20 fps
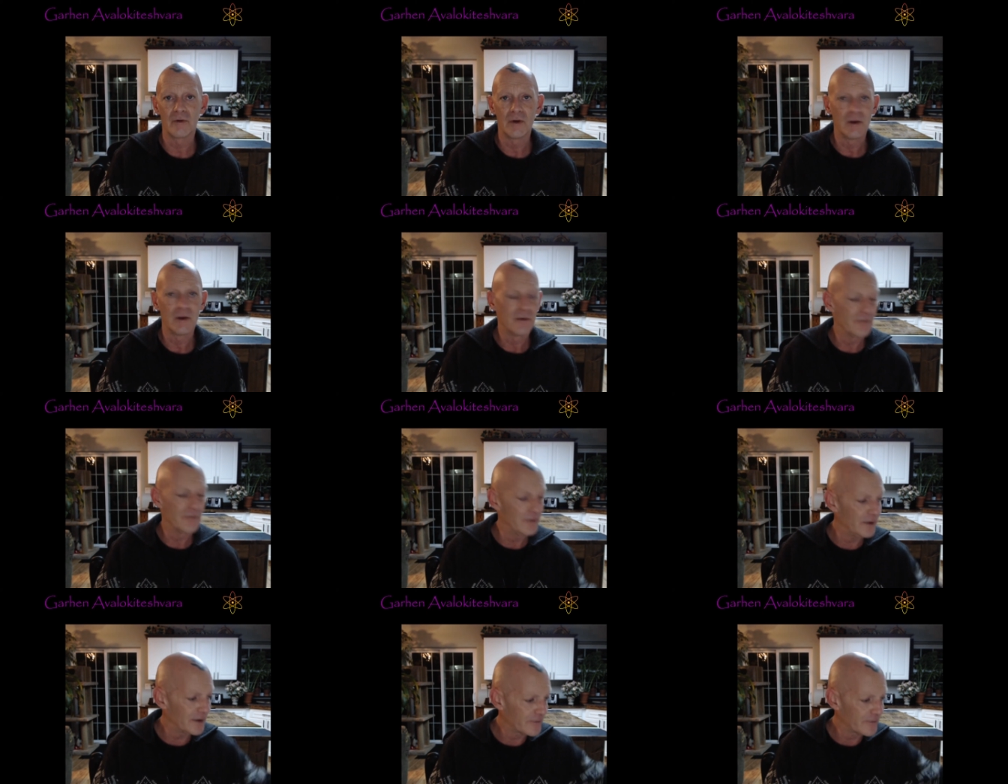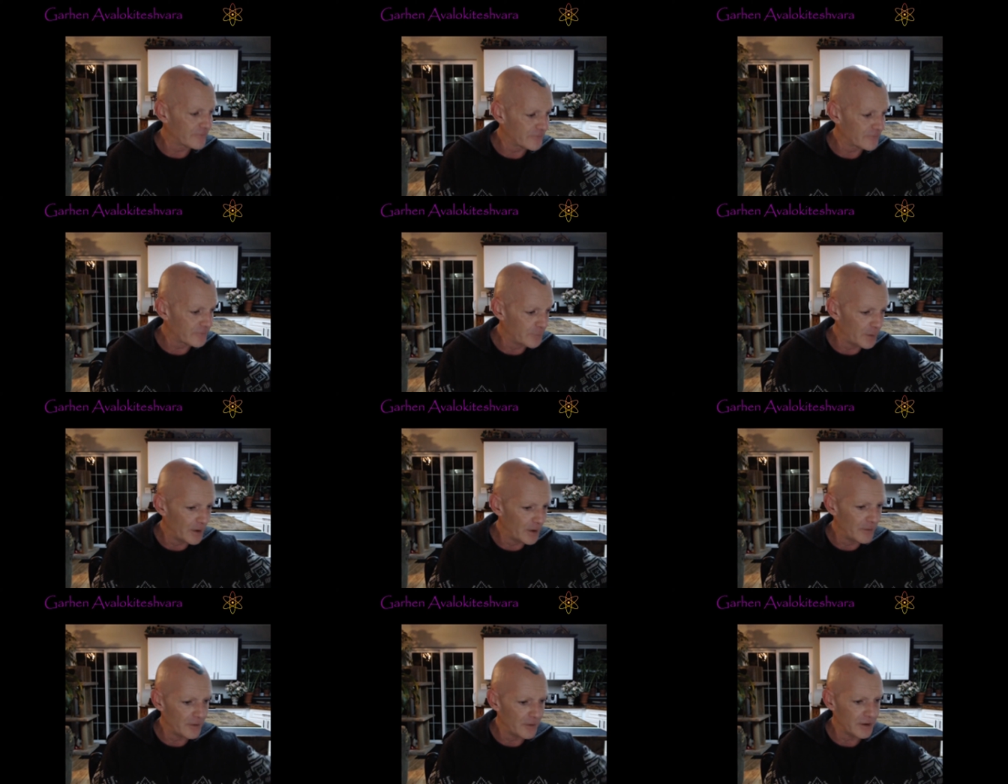The
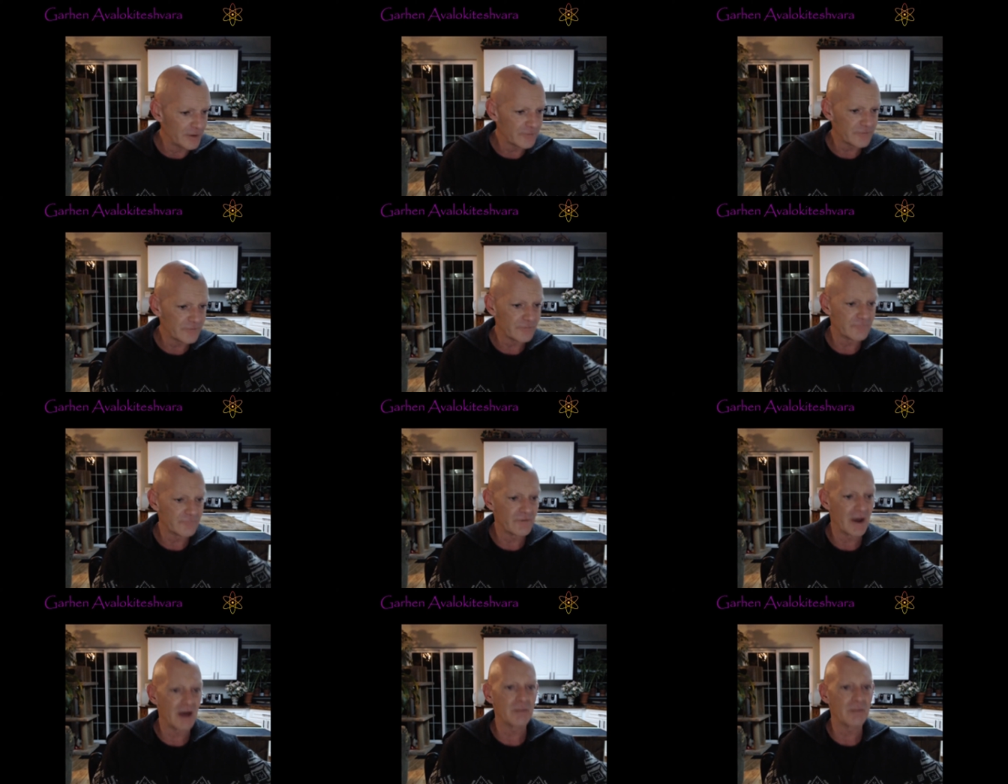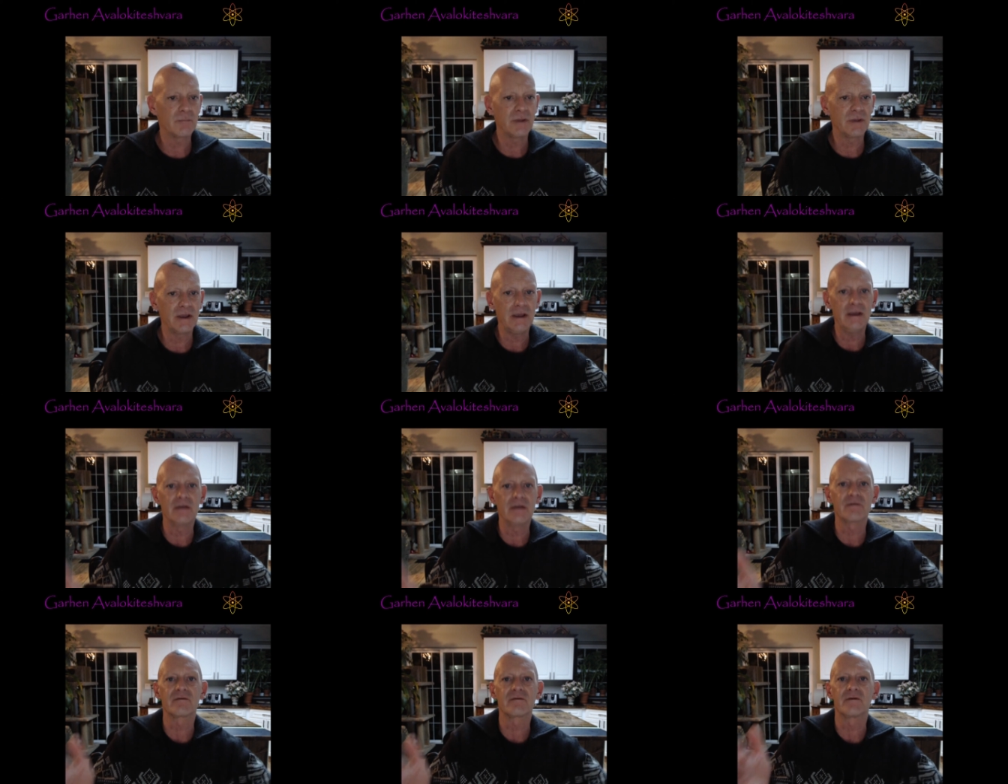experience of that being
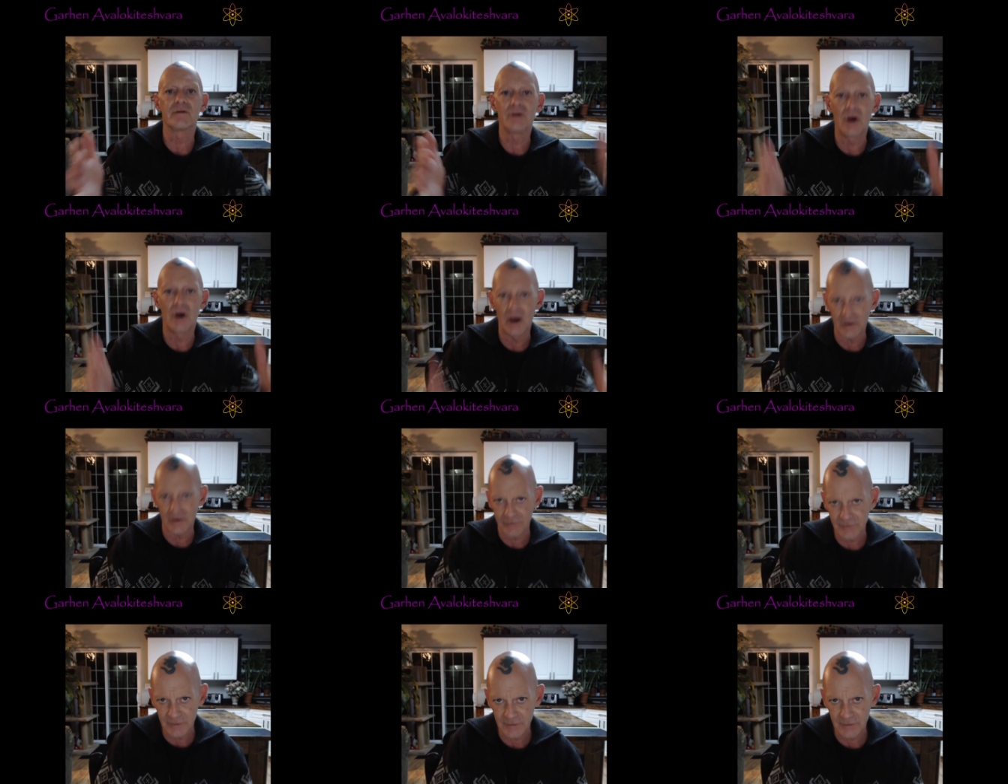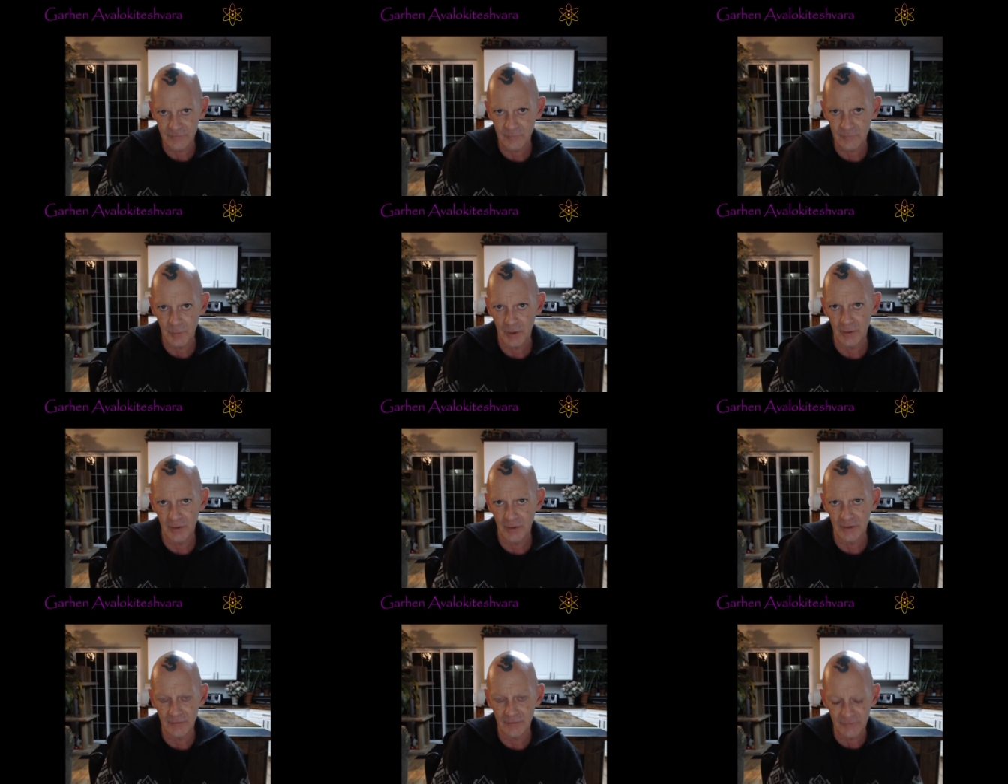is not the
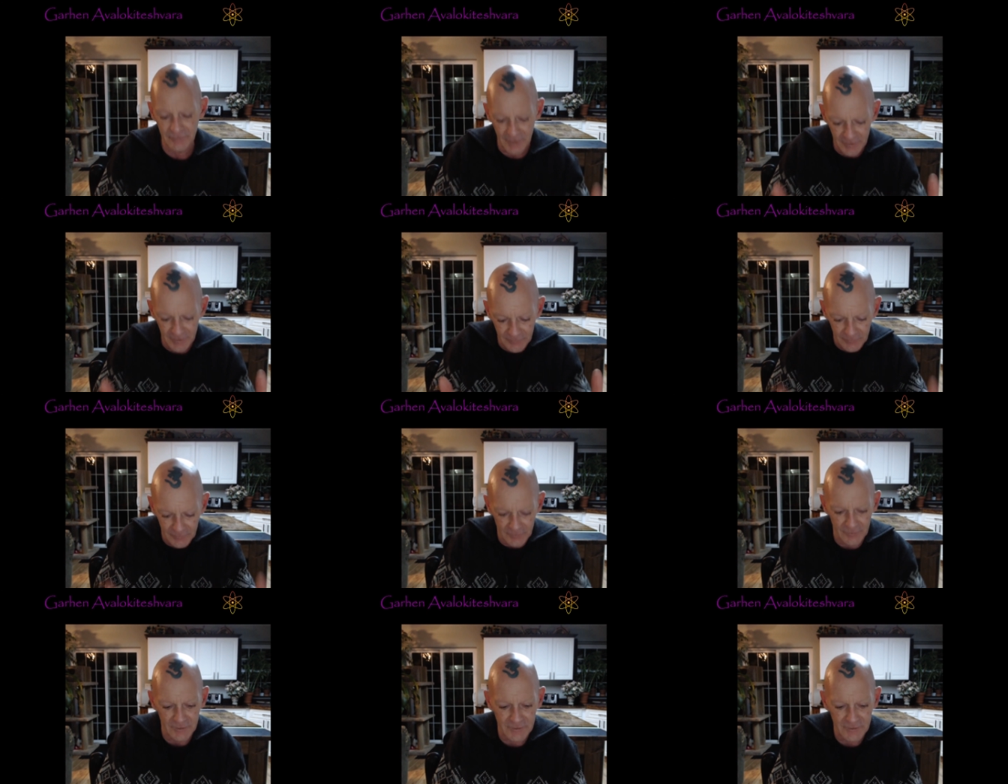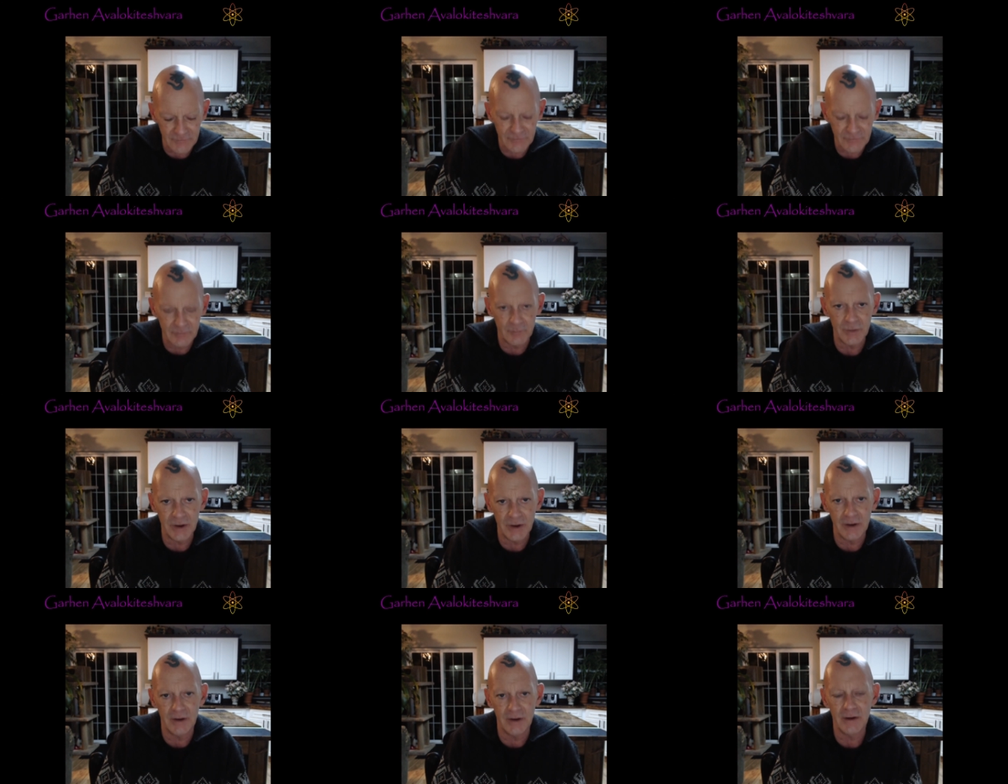experience that this
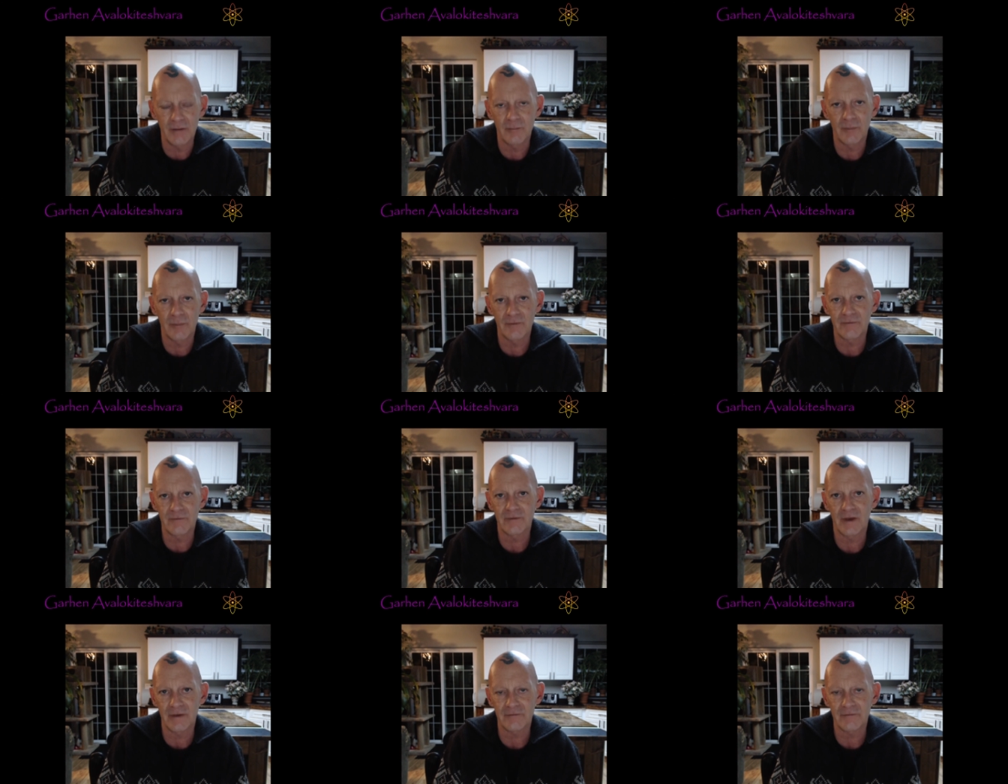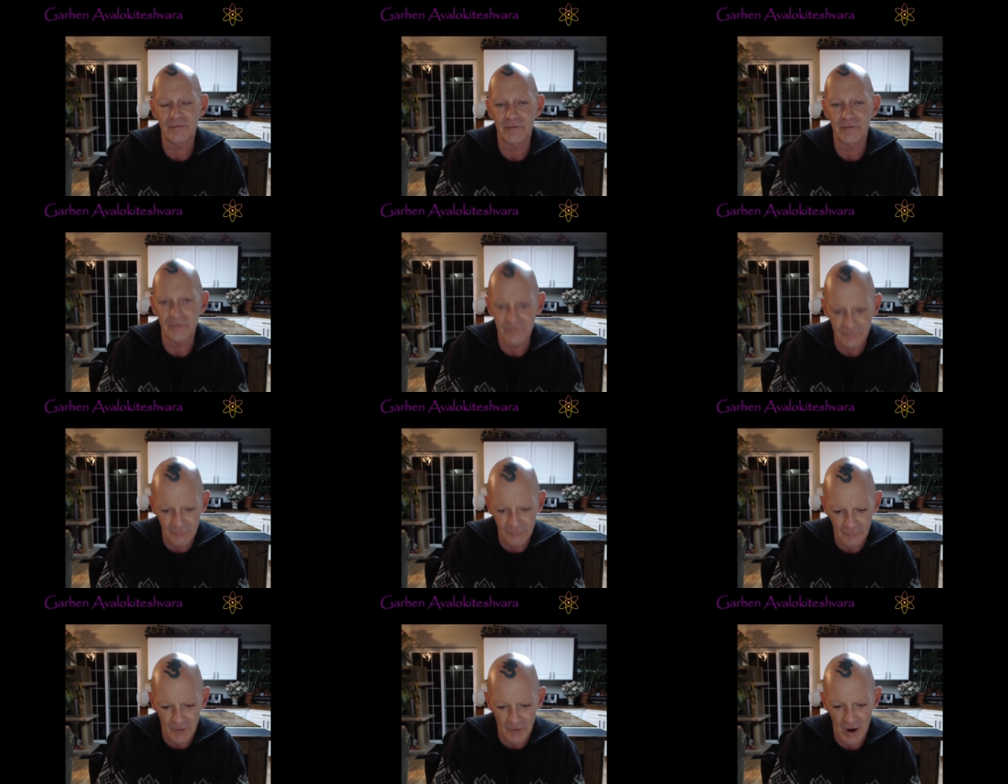being possesses
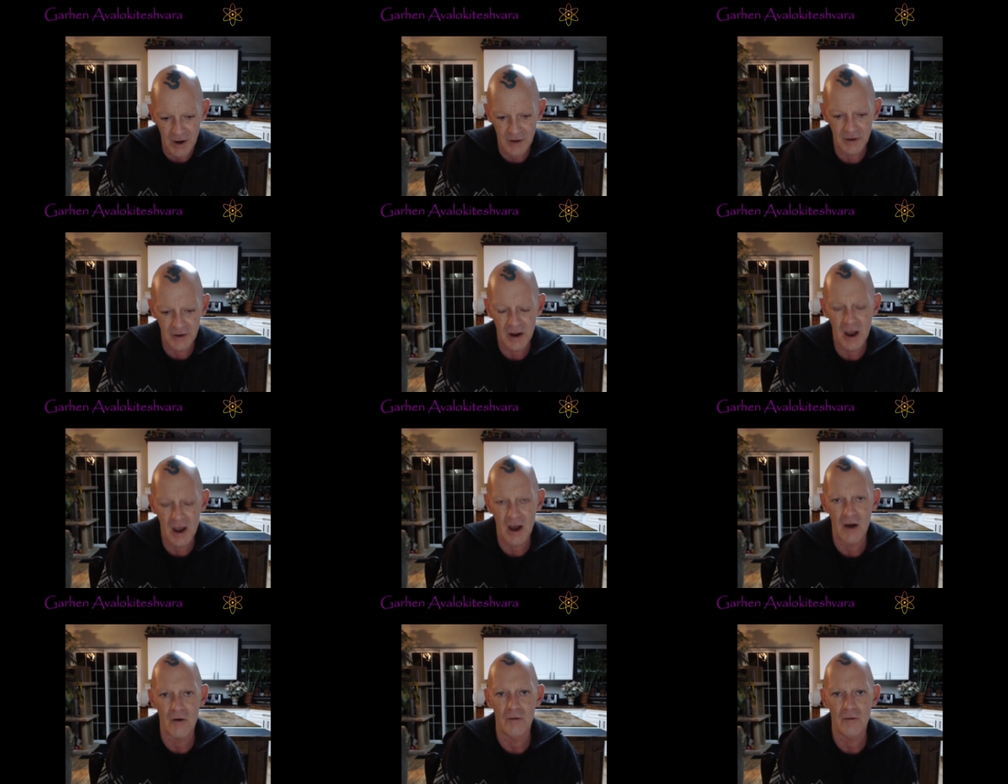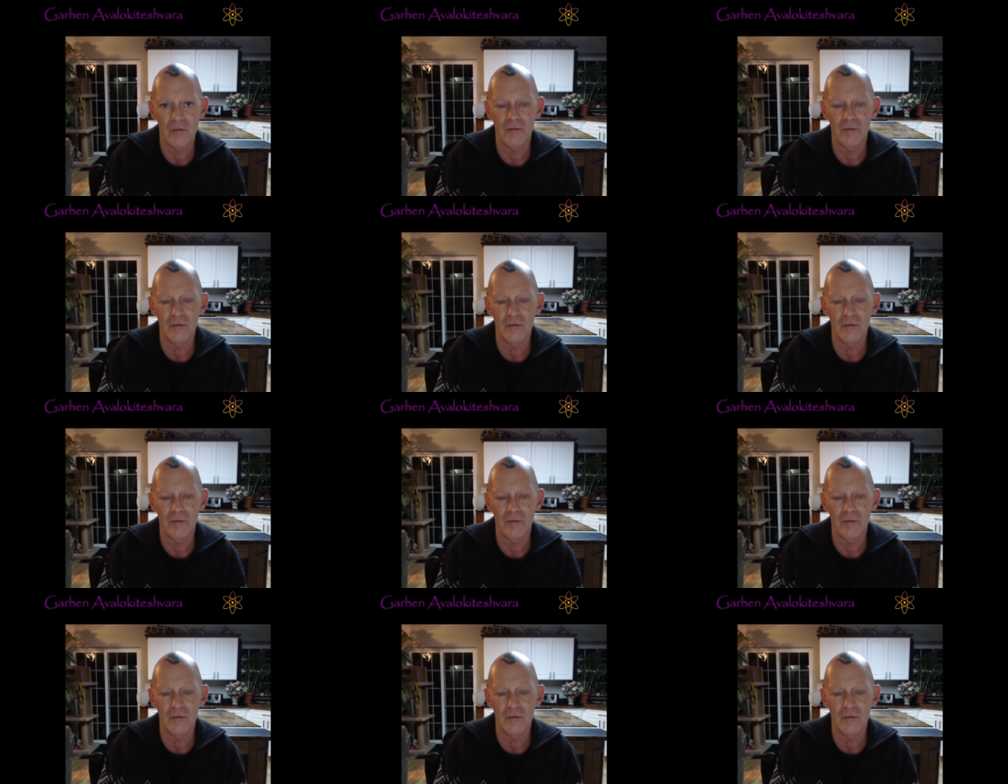right now.